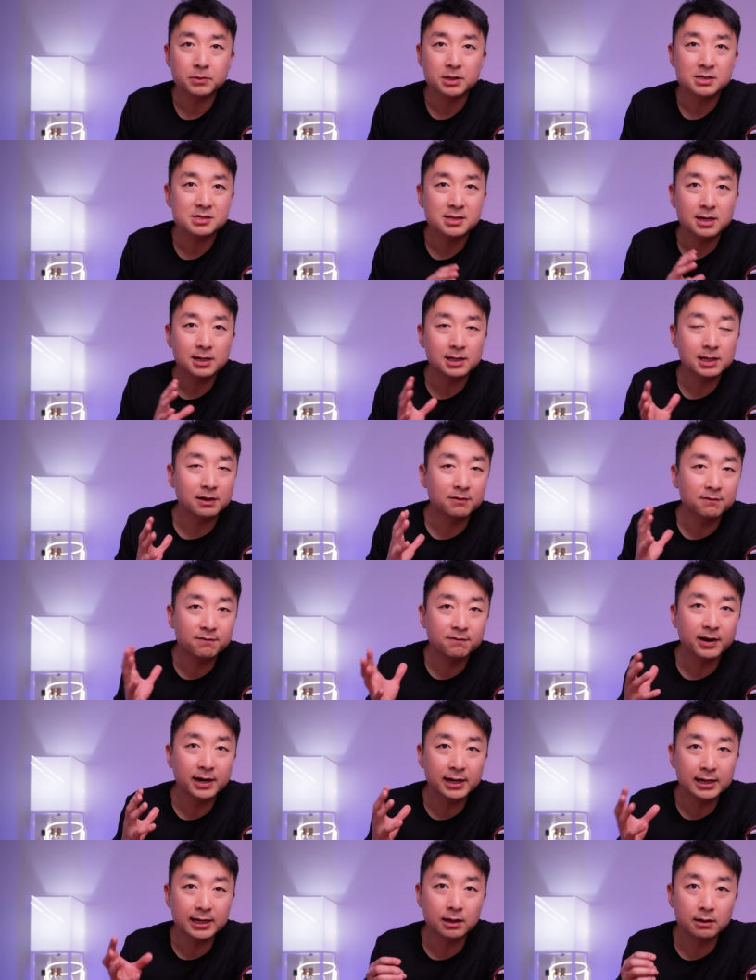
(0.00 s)
It's not like I'm
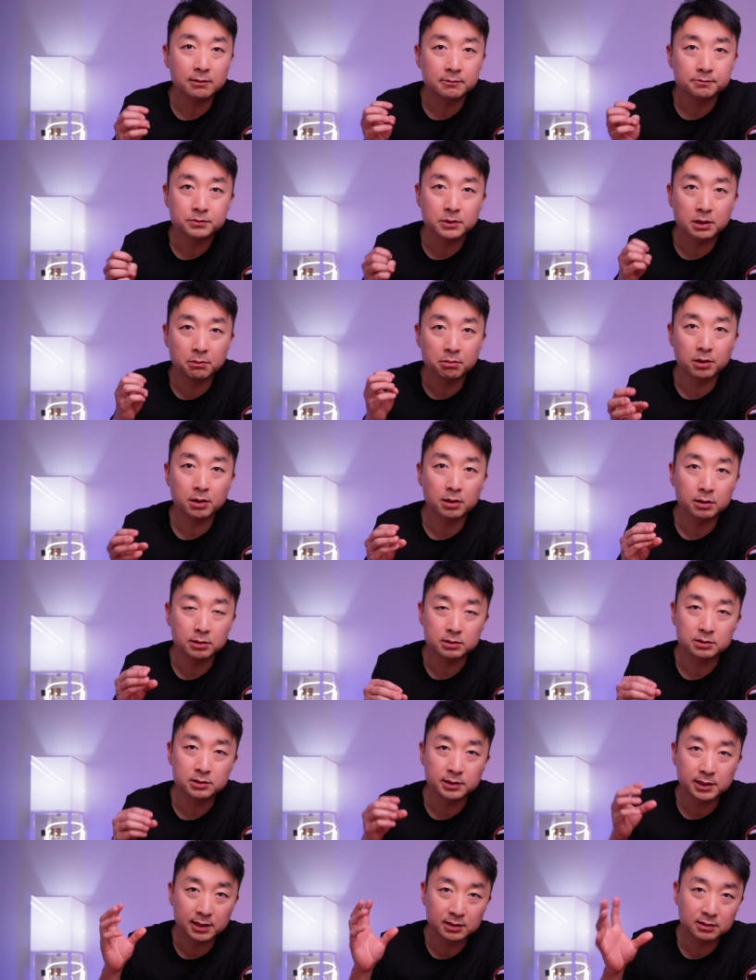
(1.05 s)
fighting the burn
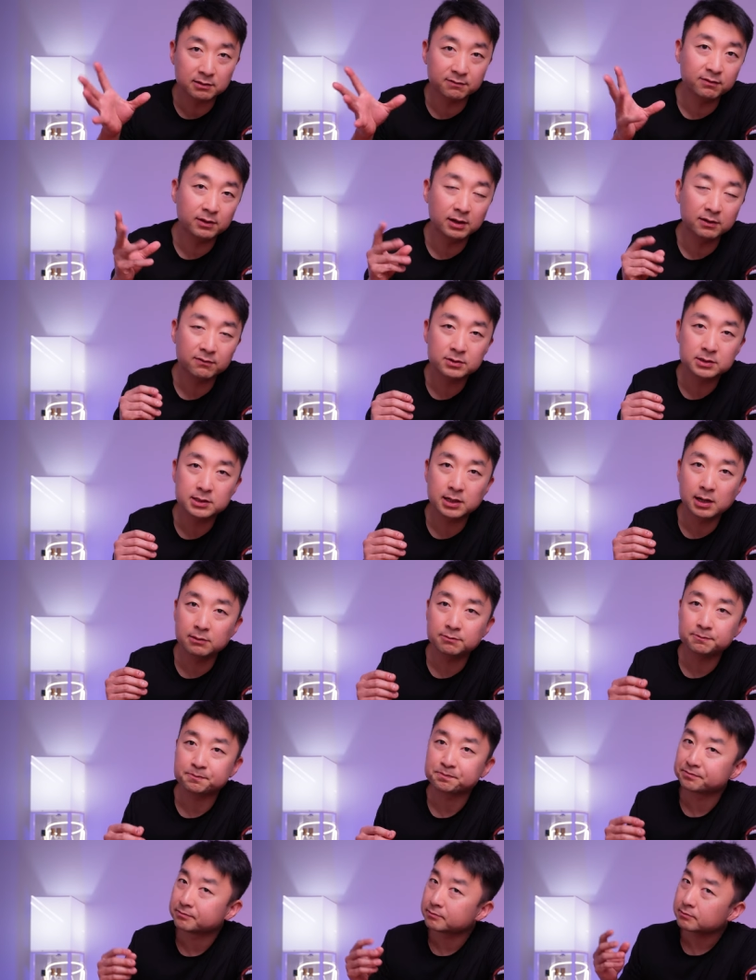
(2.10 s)
to get the flavors out
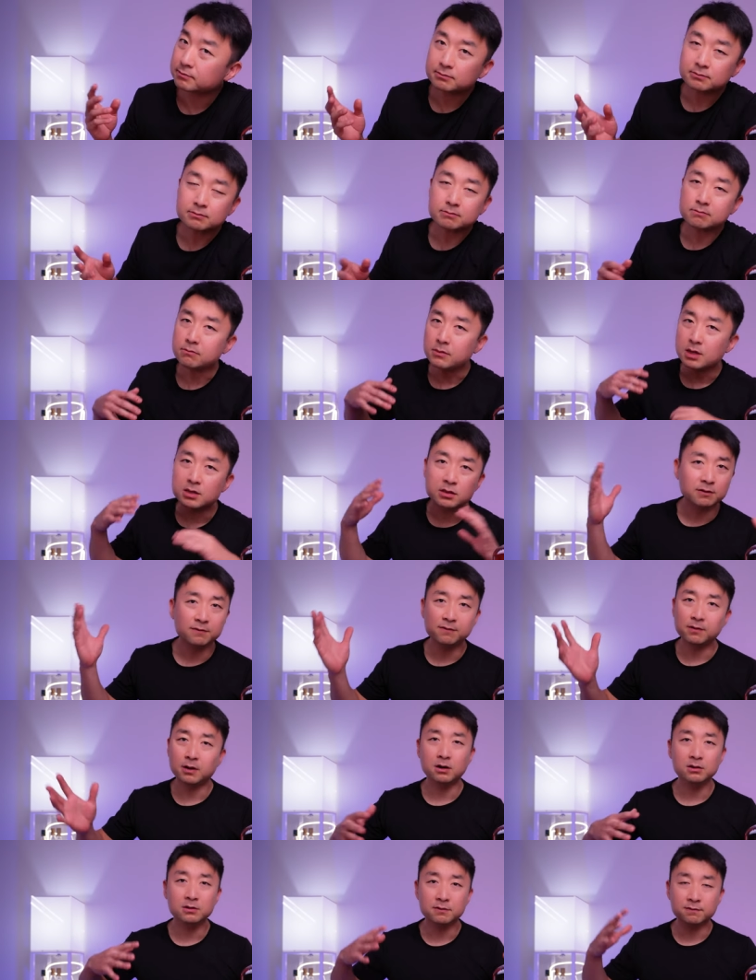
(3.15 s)
the,
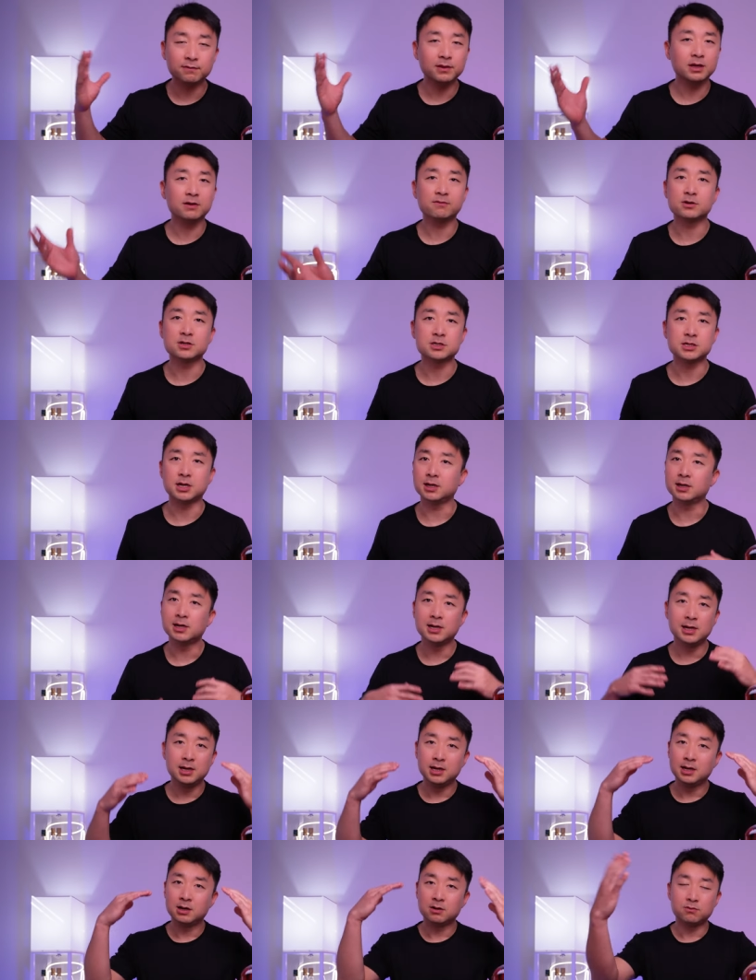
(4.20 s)
all the flavors are
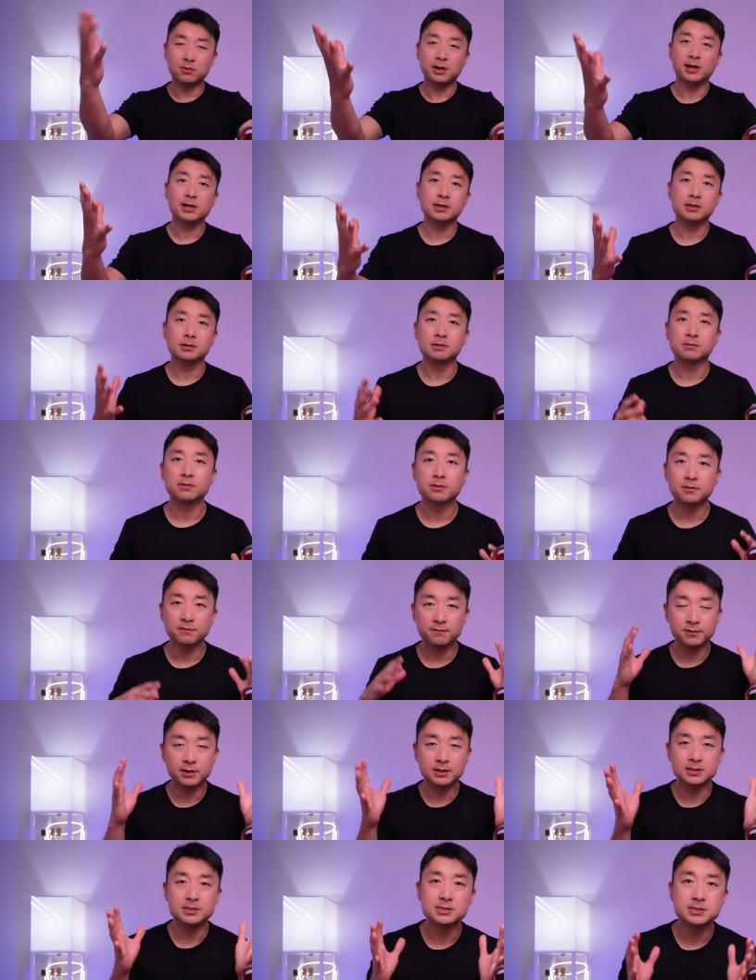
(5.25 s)
right in, in
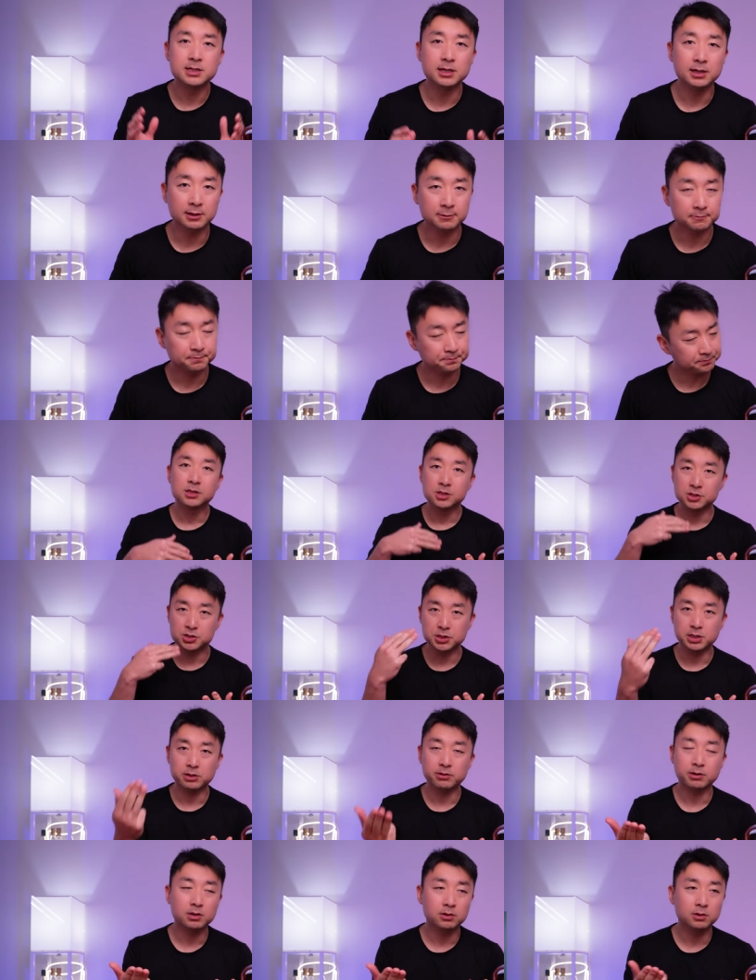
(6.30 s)
front and center. The
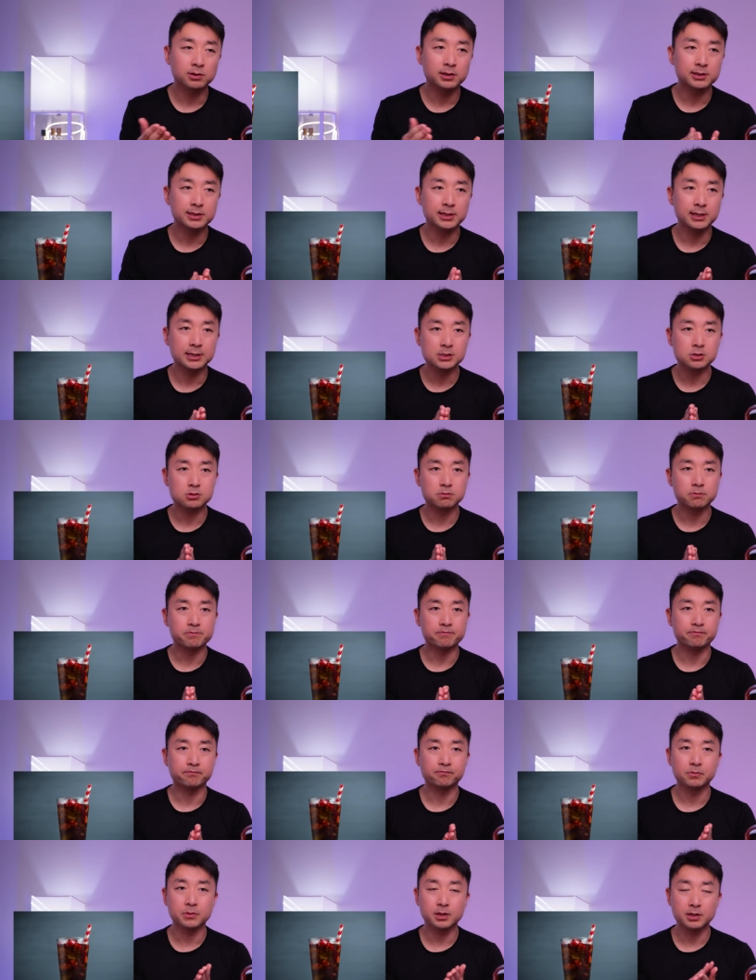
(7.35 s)
cherry cola taste
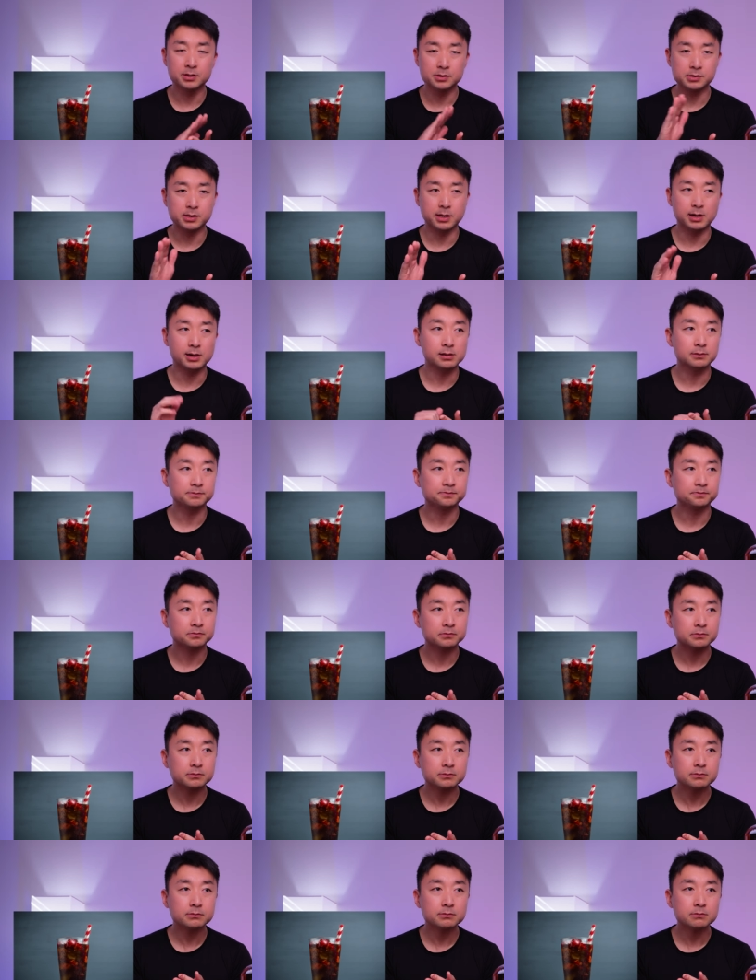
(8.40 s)
is there.
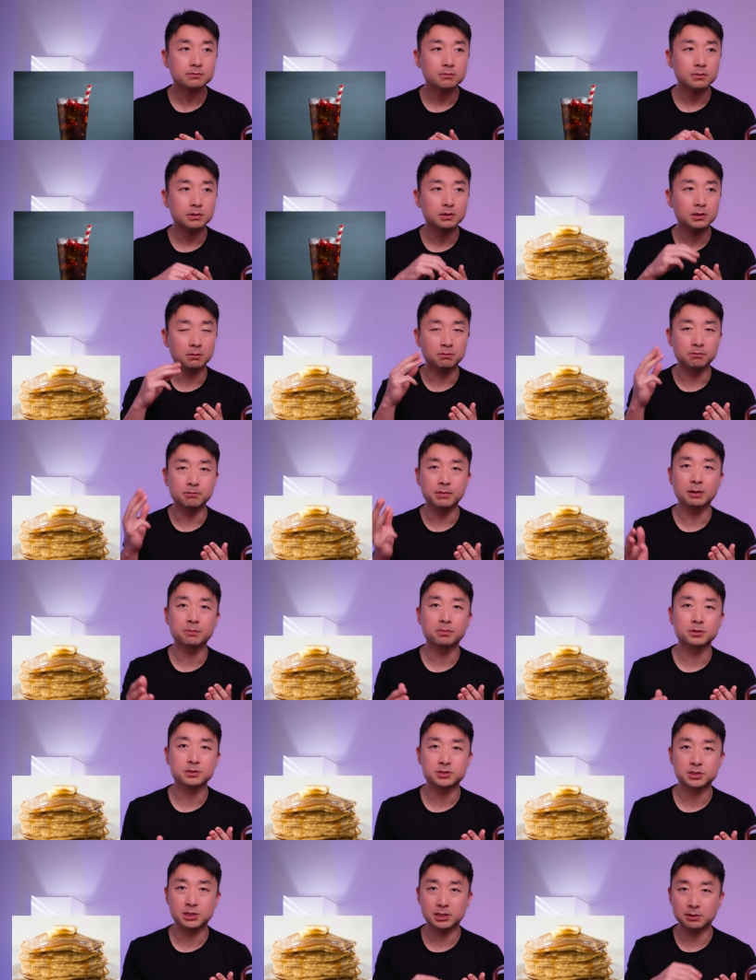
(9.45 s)
The
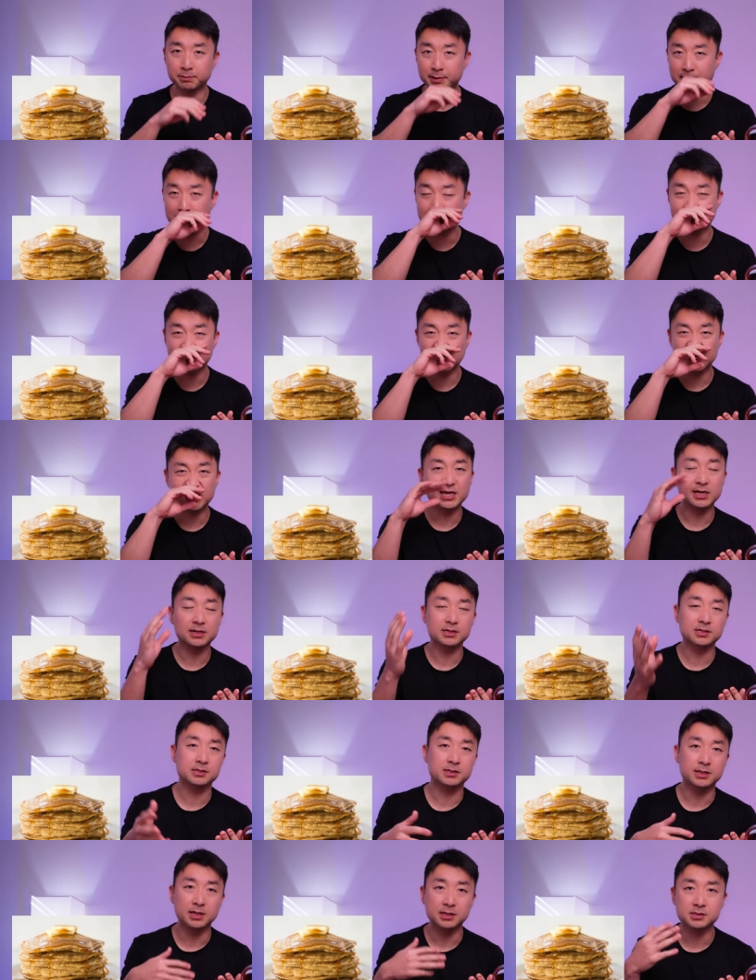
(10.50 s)
maple syrup pancake
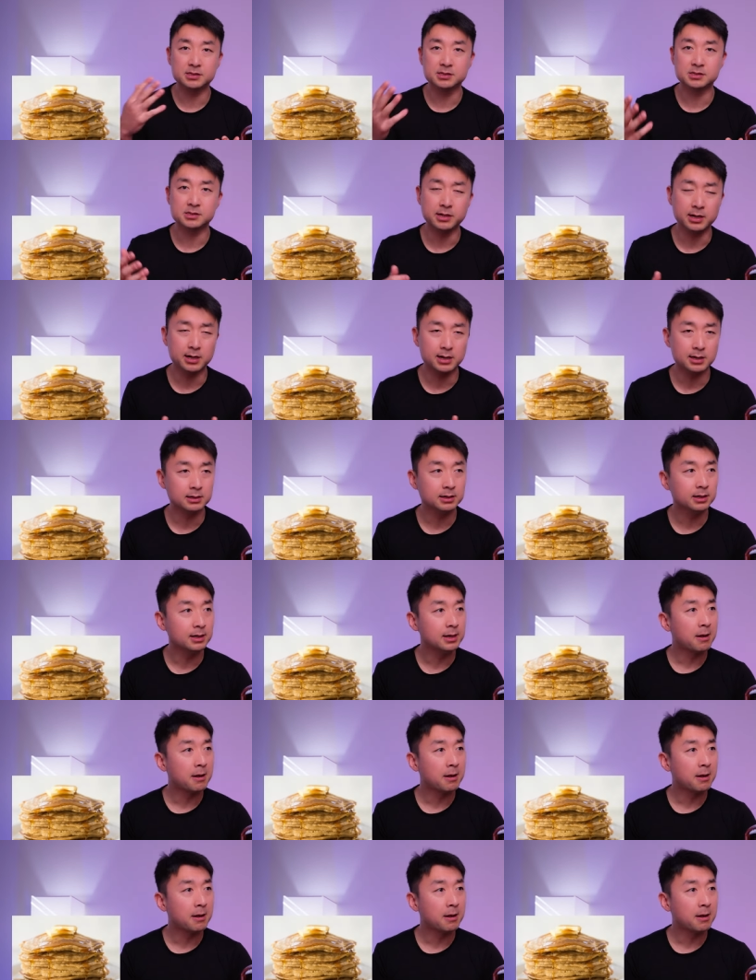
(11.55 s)
taste is there.